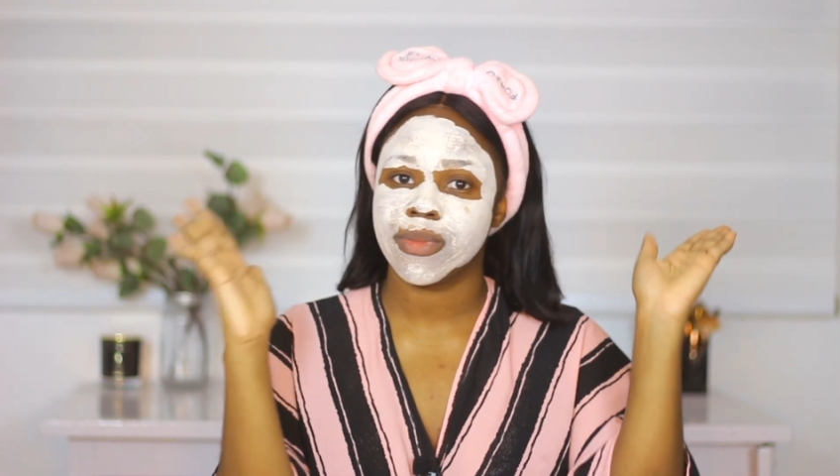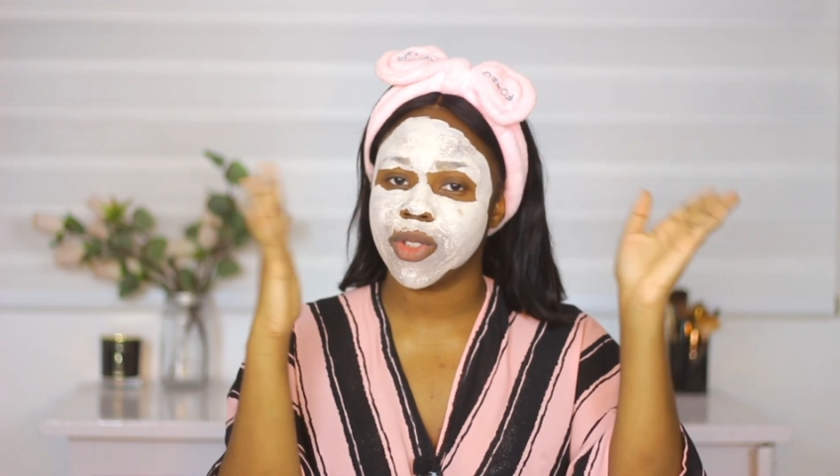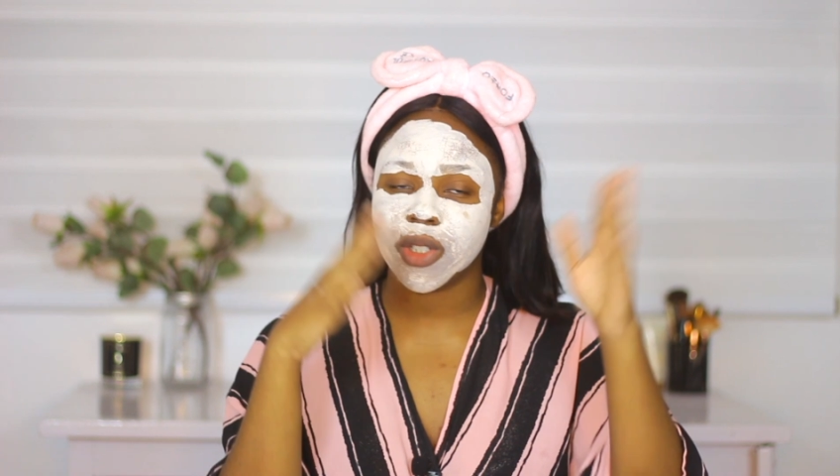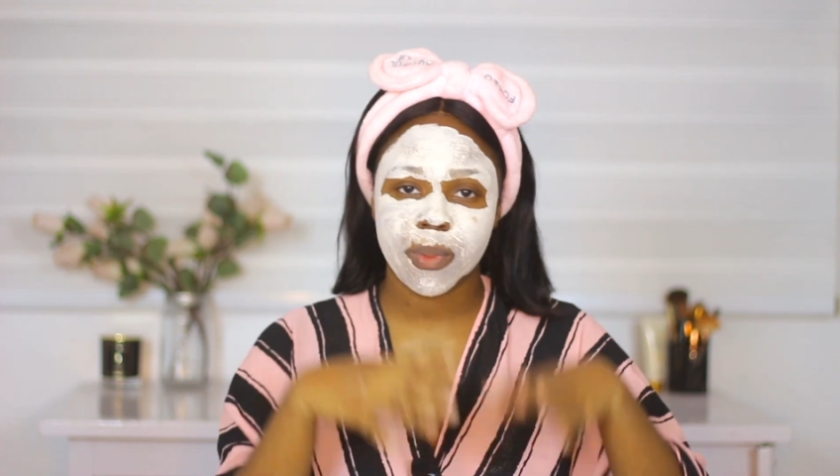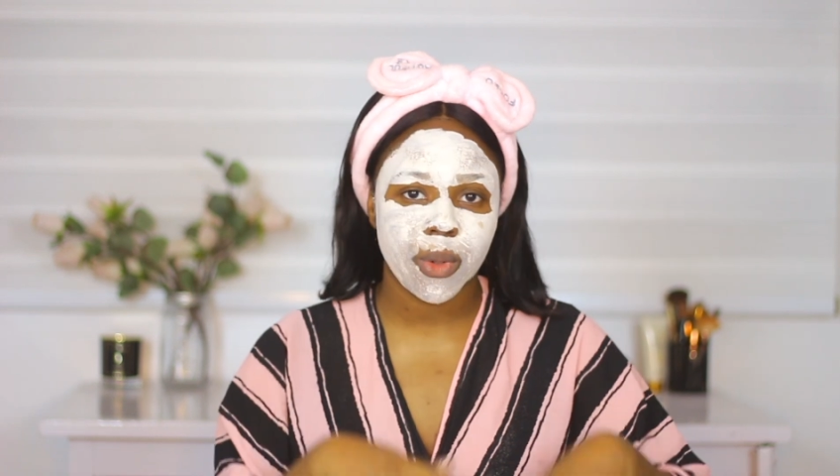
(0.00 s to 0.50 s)

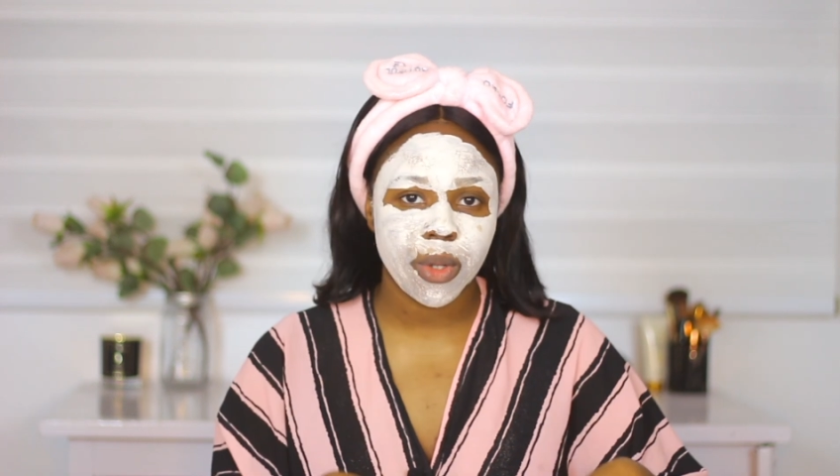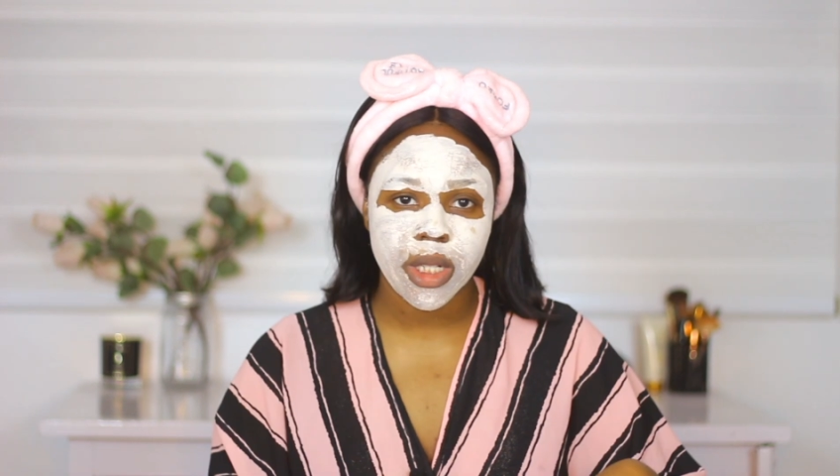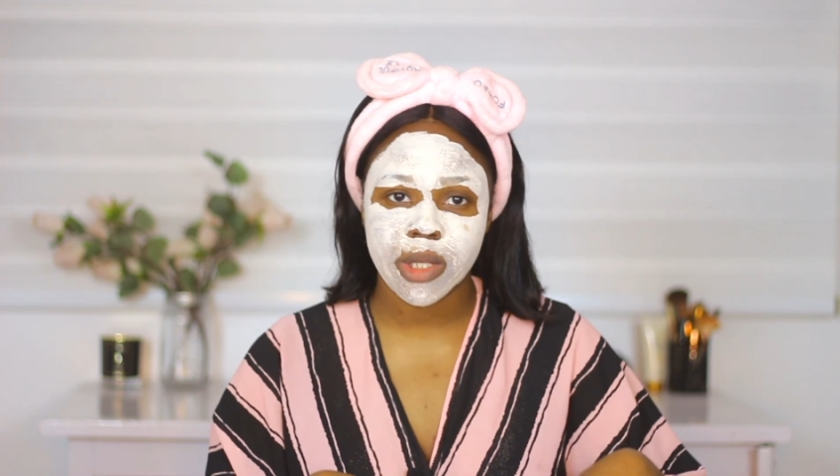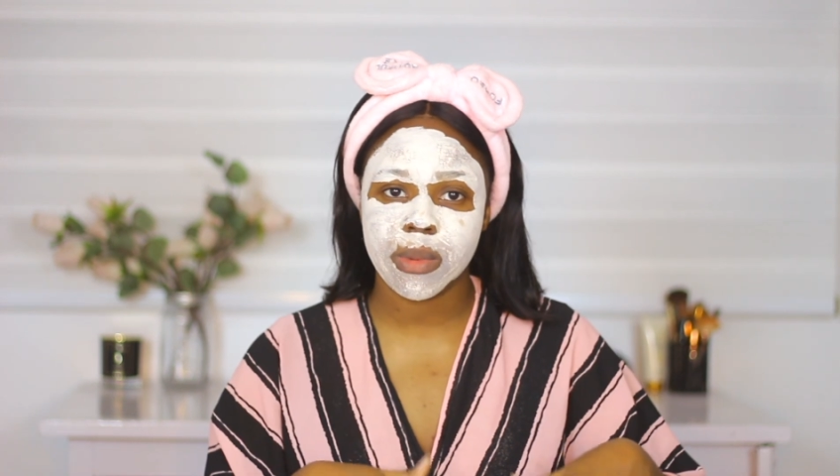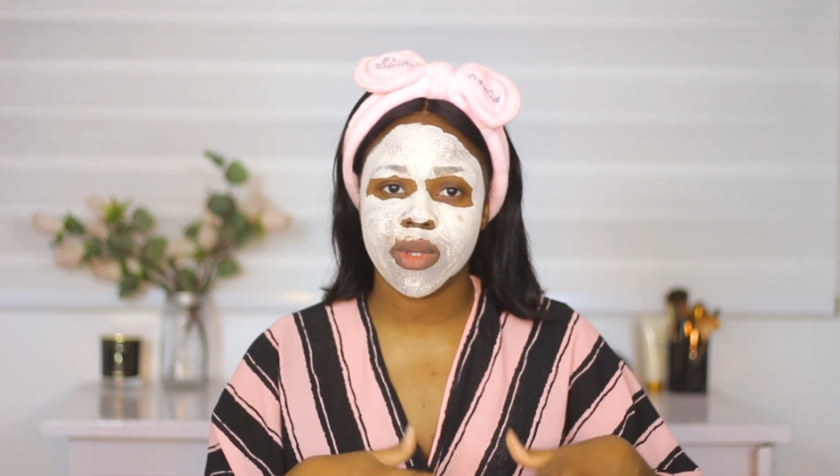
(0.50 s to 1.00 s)
just pour a
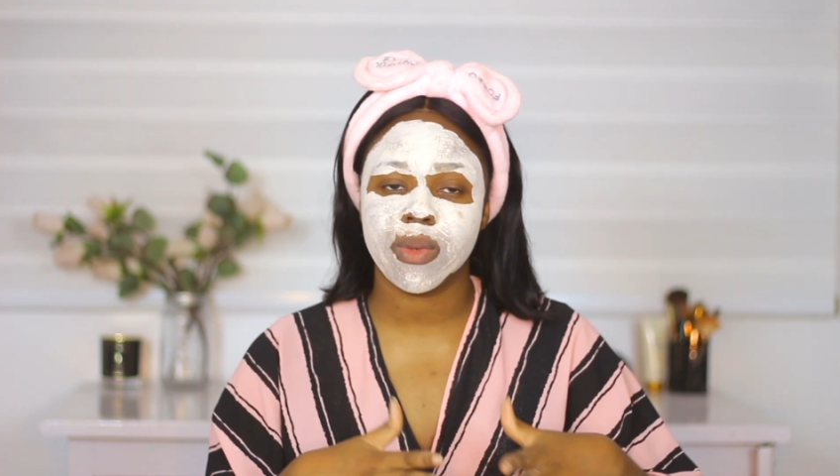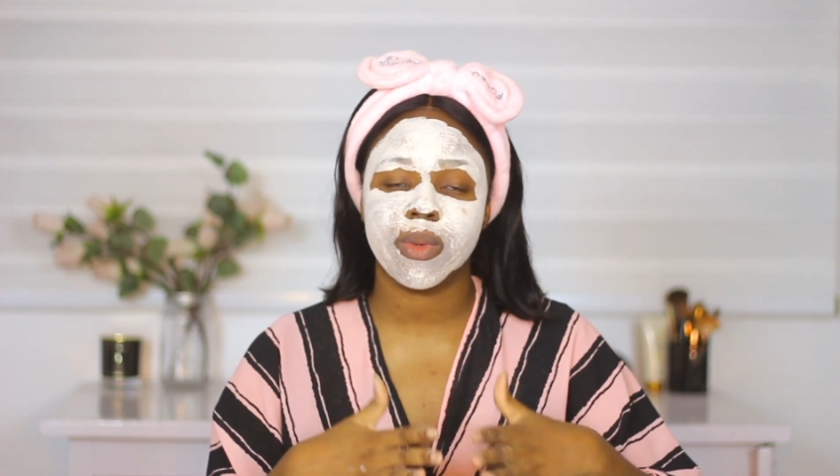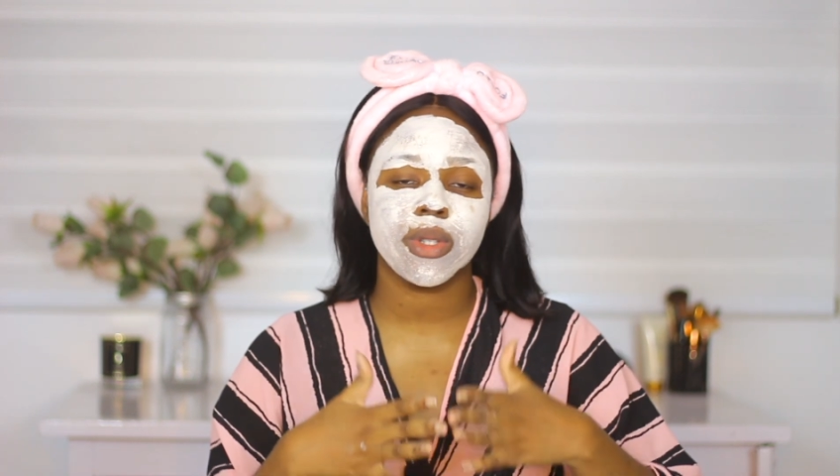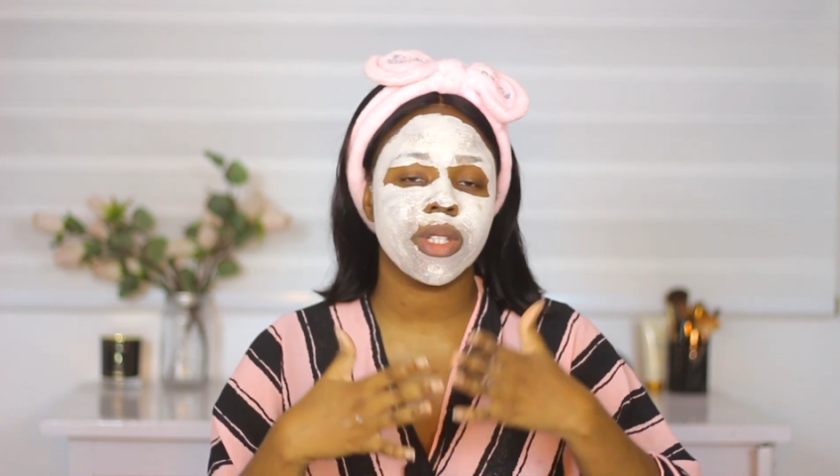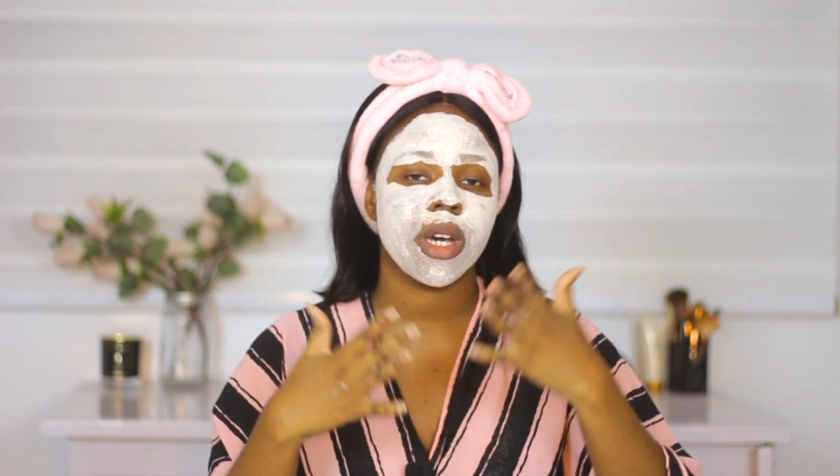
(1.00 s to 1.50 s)
little bit of
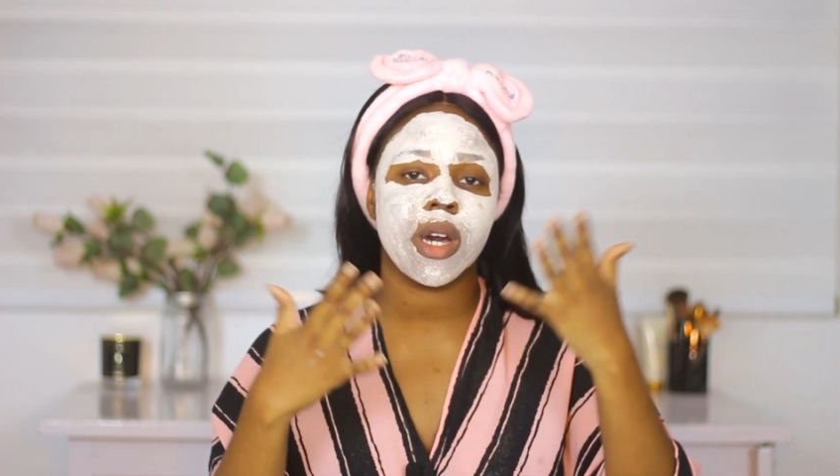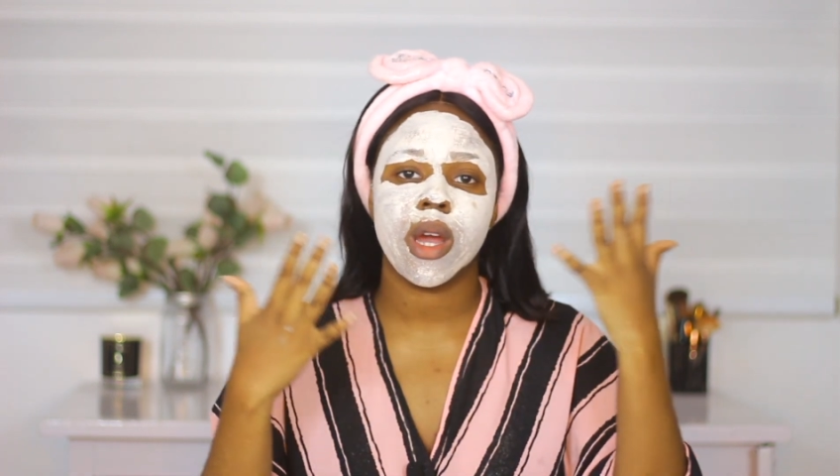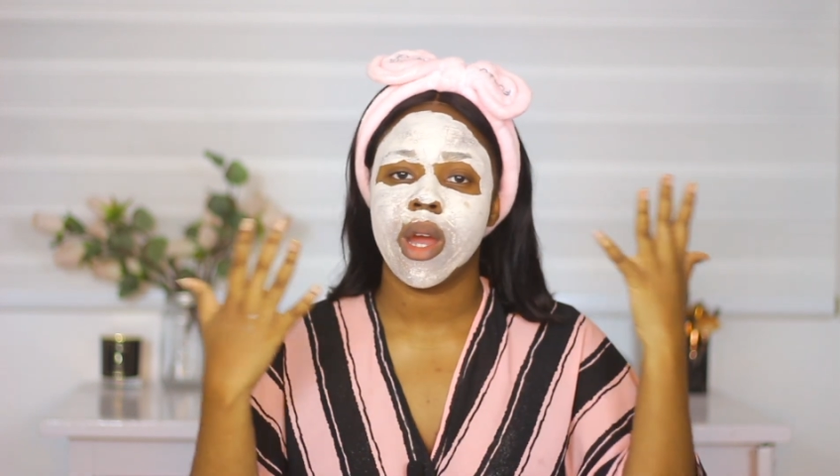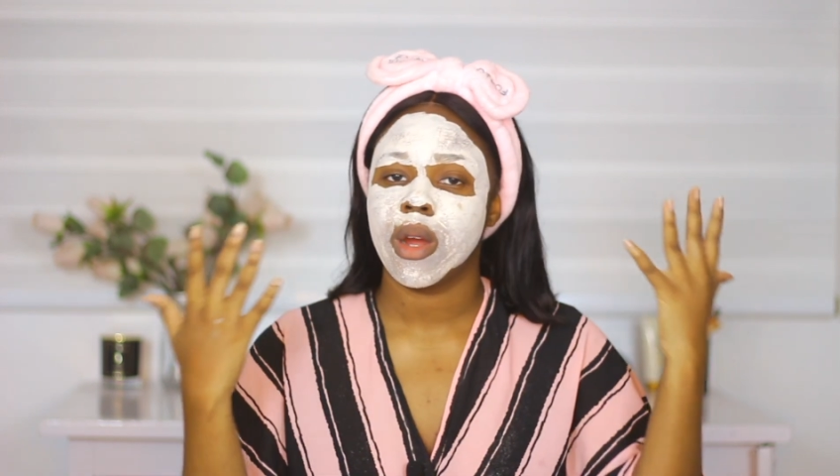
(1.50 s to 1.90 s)
water,